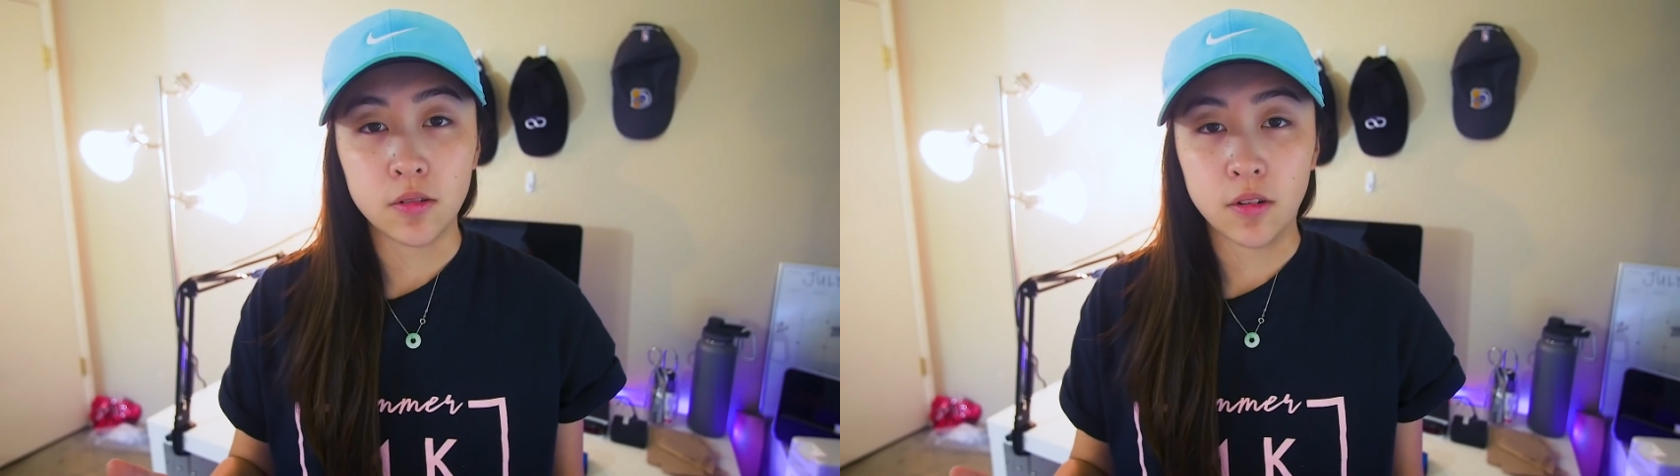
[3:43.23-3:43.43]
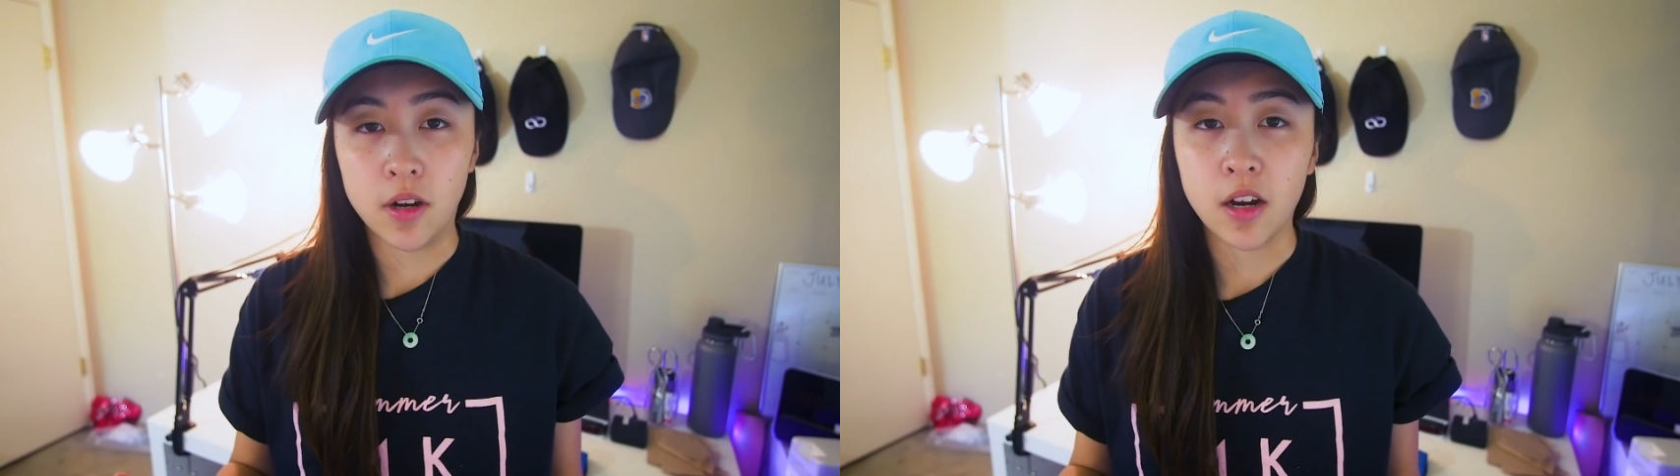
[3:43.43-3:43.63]

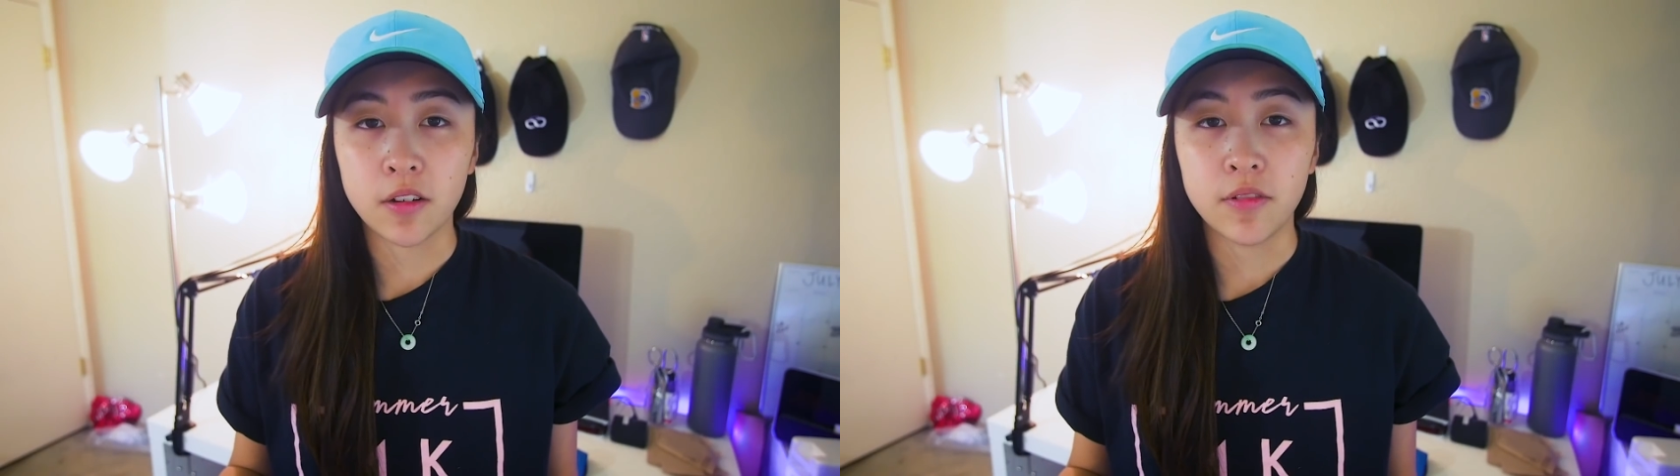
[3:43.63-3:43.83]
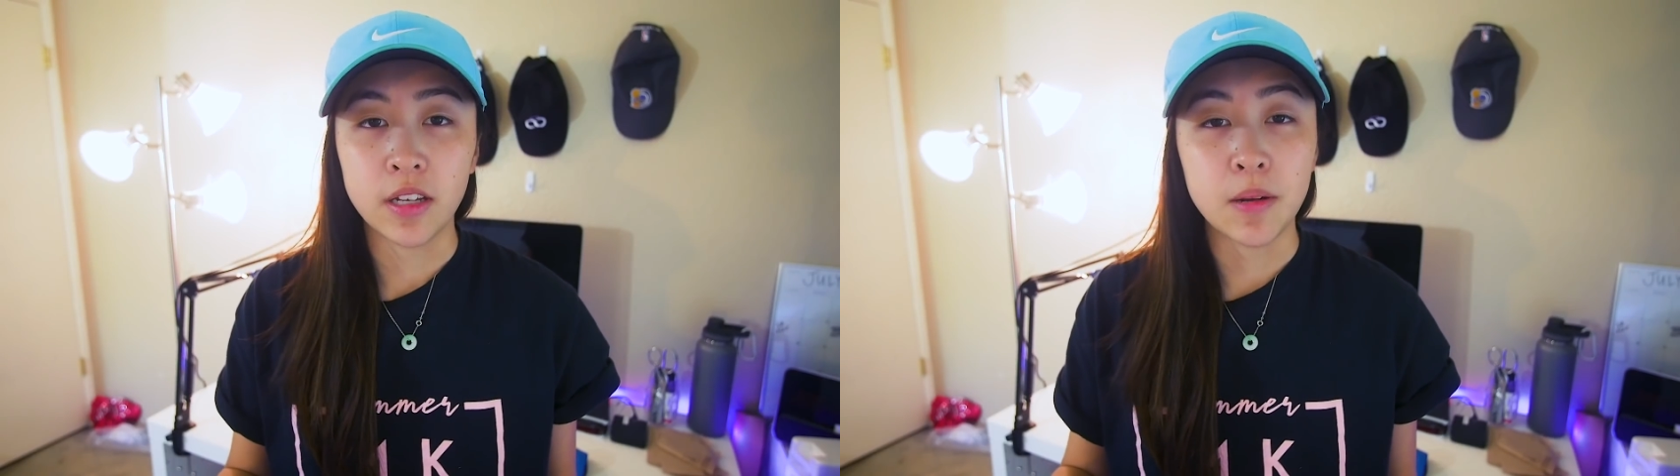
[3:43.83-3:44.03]

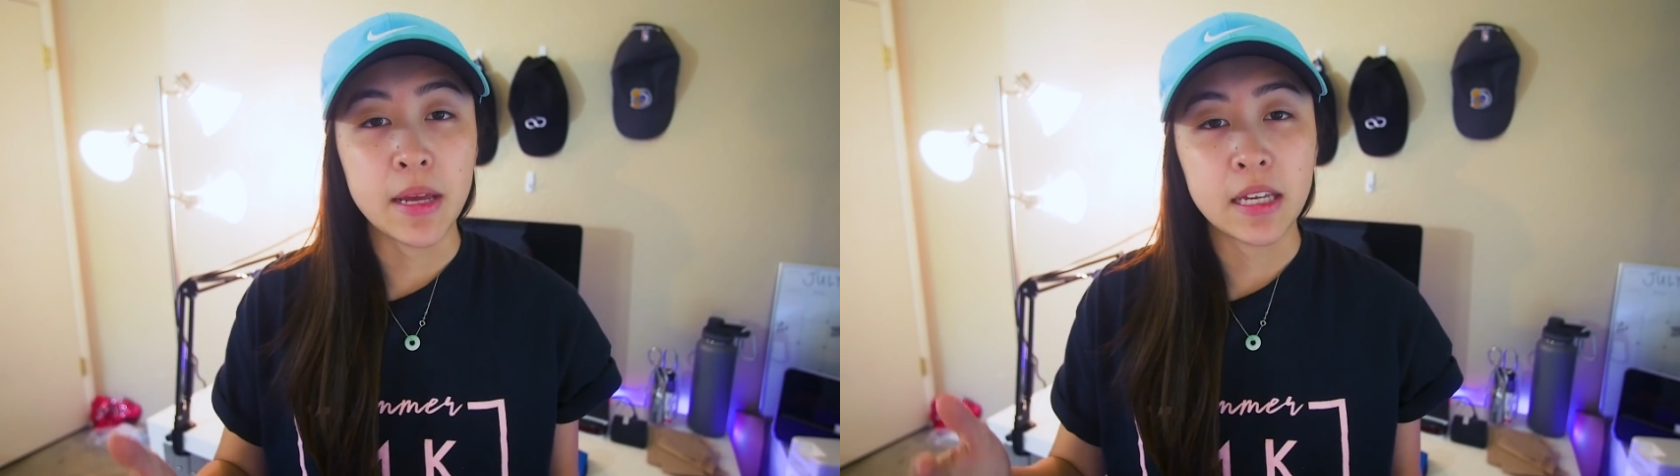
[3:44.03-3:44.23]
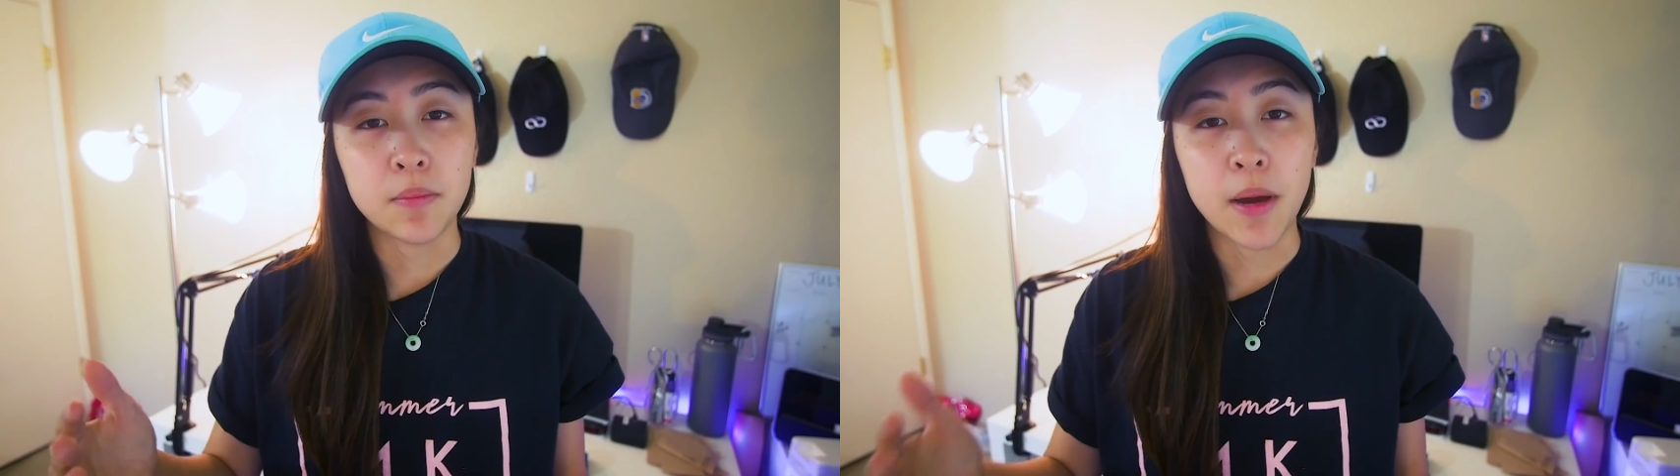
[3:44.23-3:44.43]
choreography and
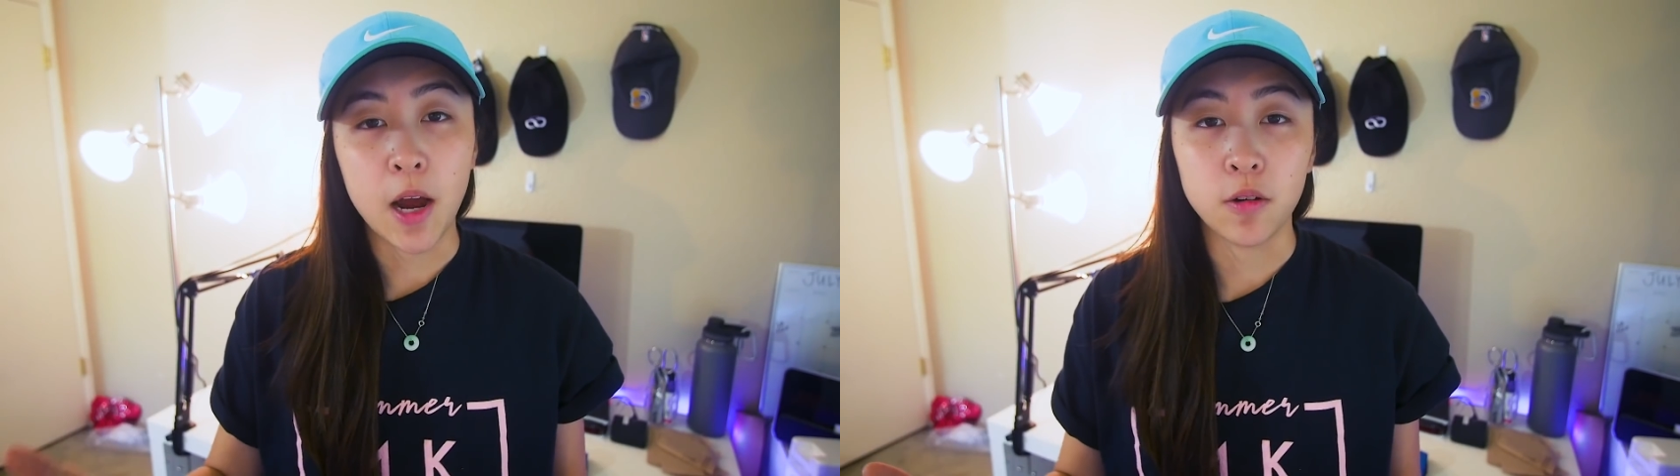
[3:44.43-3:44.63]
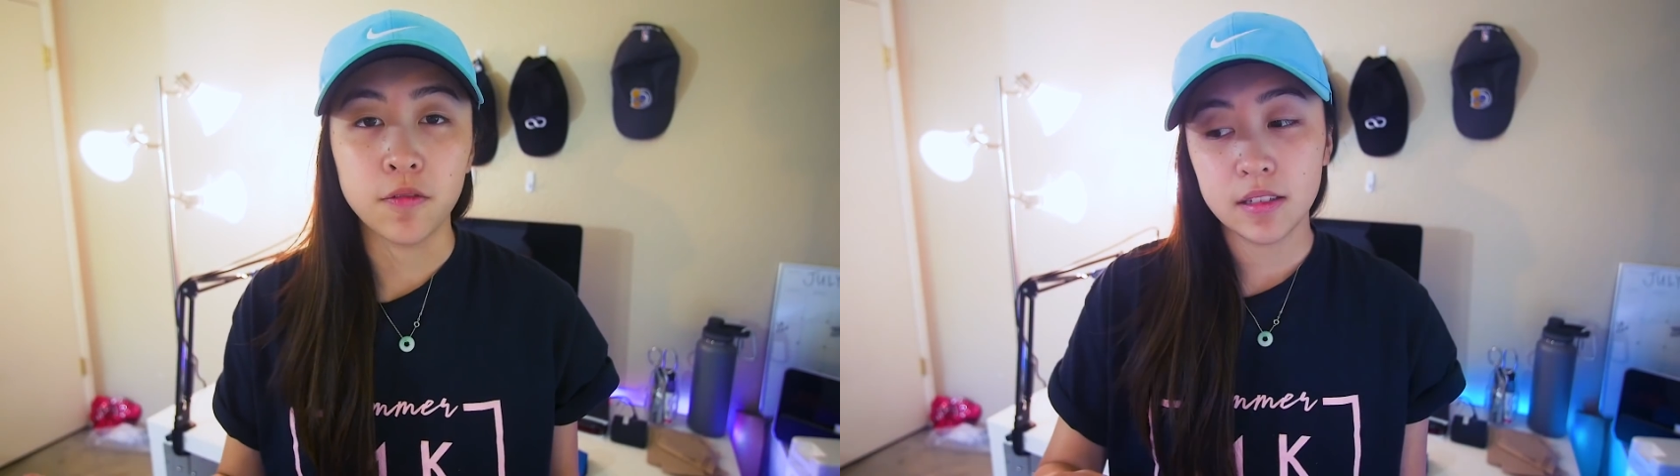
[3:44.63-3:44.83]
make it
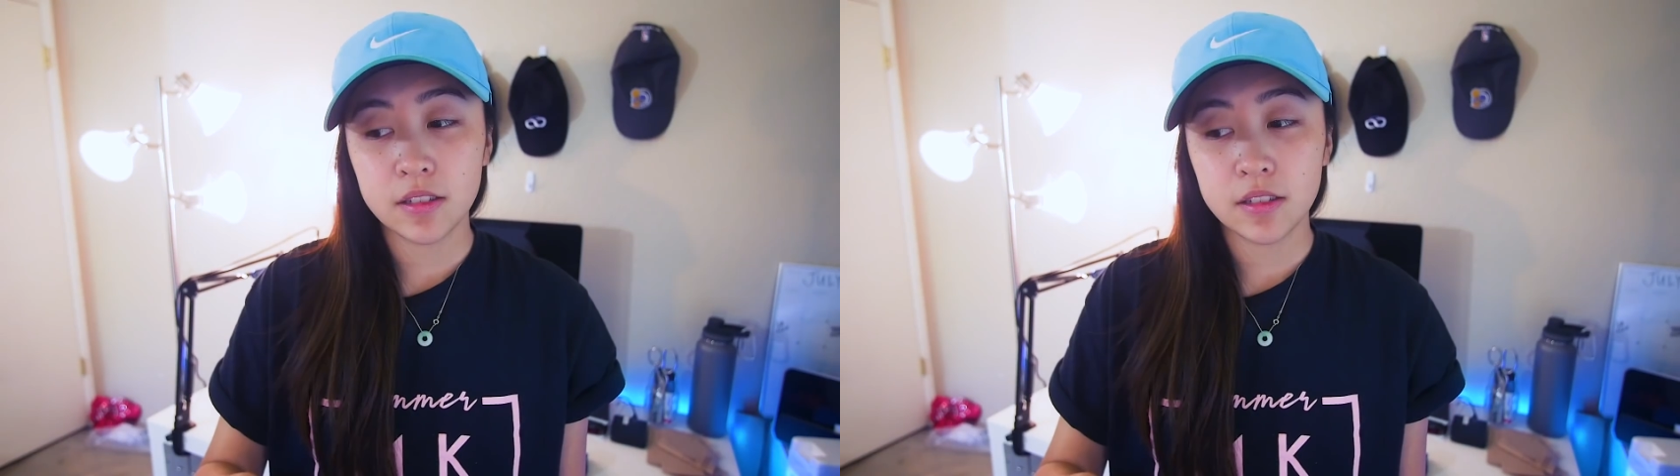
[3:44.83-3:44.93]
powerful.